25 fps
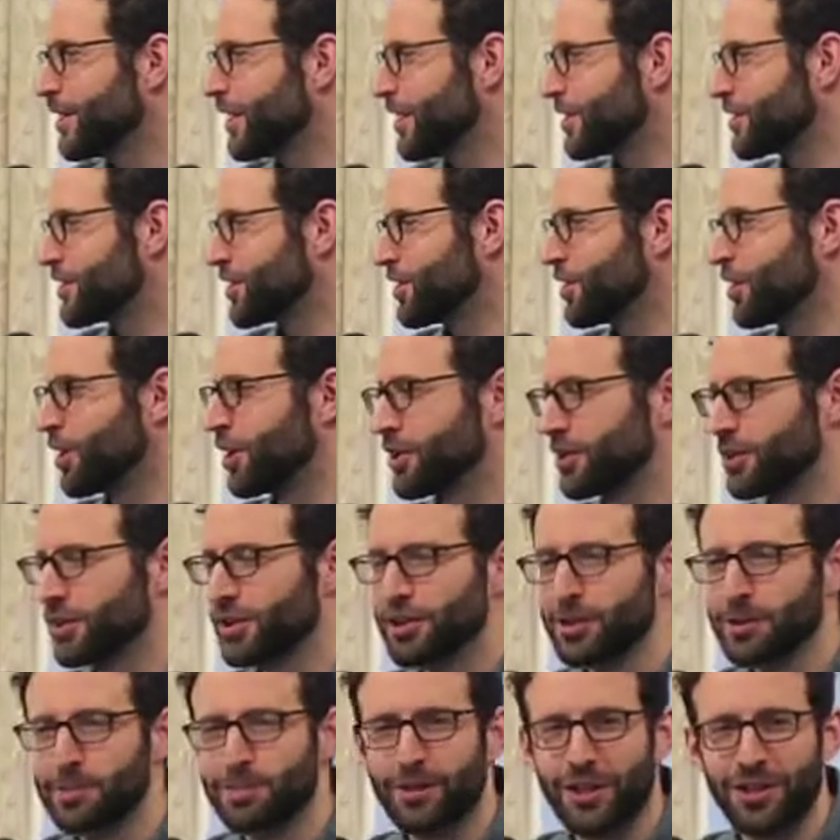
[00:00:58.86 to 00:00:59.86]
It's an
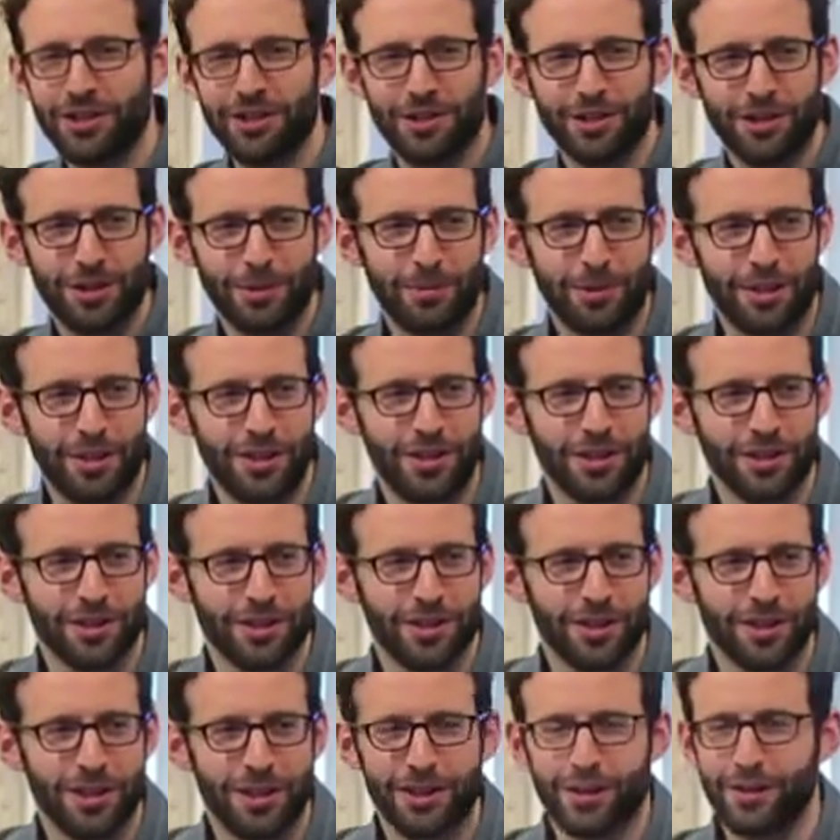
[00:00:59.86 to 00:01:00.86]
honor and a pleasure to be
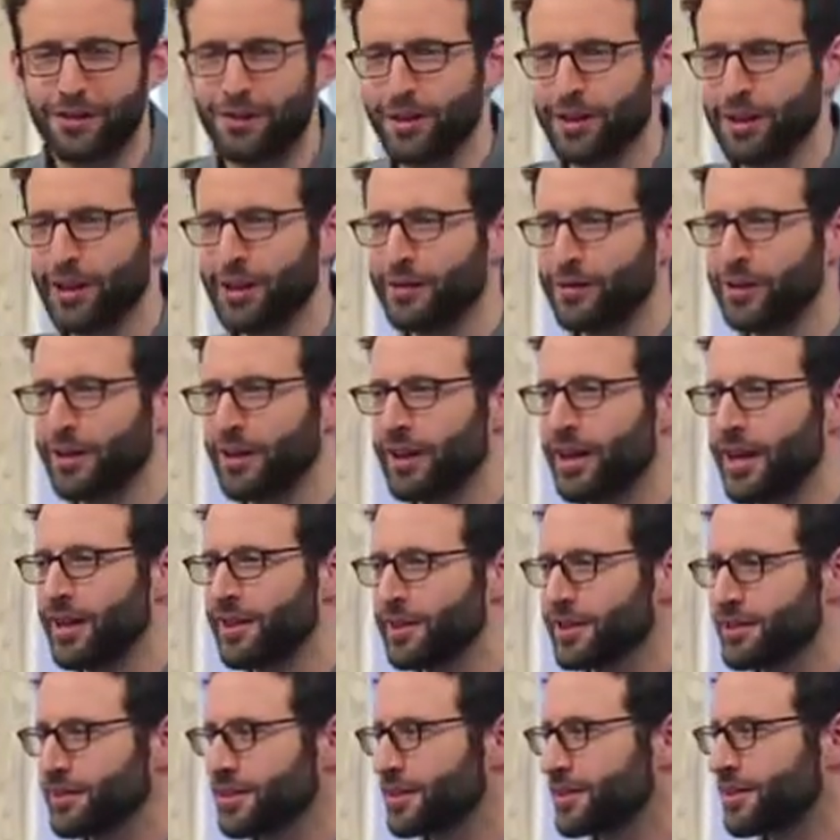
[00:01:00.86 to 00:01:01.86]
here at the Philadelphia
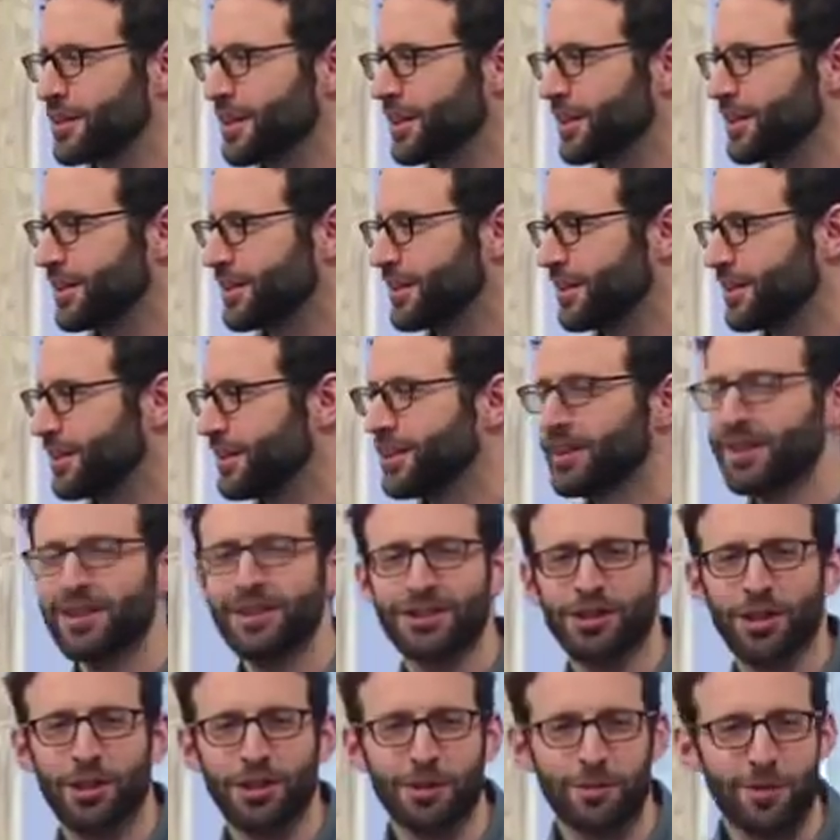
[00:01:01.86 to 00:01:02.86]
Ethics Society.
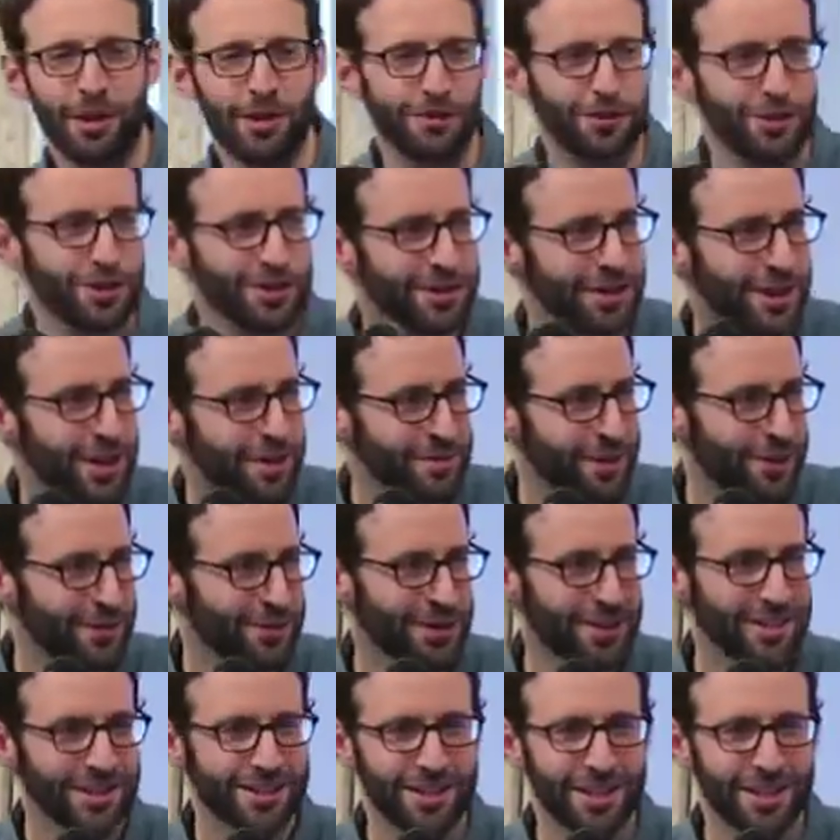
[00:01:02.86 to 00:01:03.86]
It's also my first time giving a